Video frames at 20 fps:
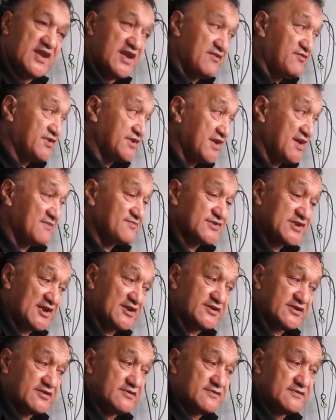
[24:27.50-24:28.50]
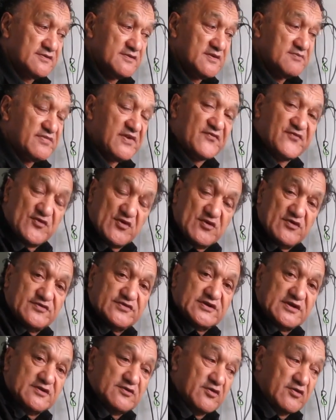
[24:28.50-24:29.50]
Everything I'm telling you
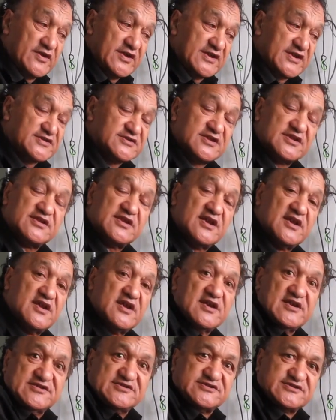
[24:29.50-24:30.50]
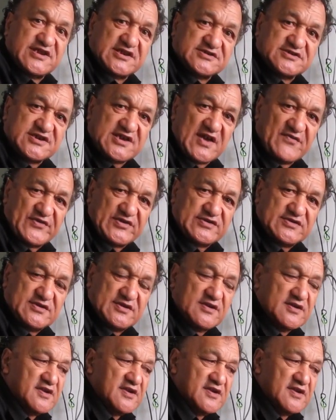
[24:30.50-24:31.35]
before the lawyer gets it is discovered.